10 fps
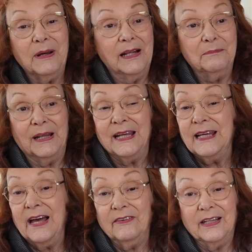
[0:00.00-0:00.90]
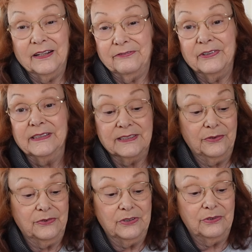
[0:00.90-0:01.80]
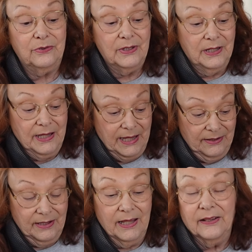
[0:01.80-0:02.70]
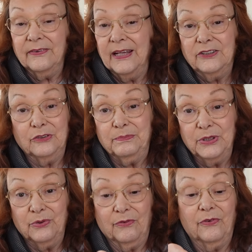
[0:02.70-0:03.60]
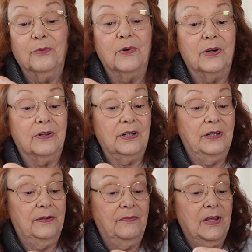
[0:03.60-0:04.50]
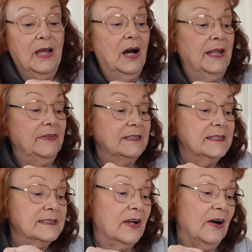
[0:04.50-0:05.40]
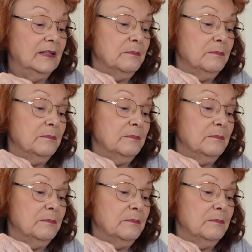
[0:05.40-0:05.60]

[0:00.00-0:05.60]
but I have a lot of friends who do, and they do beautiful work. And this is called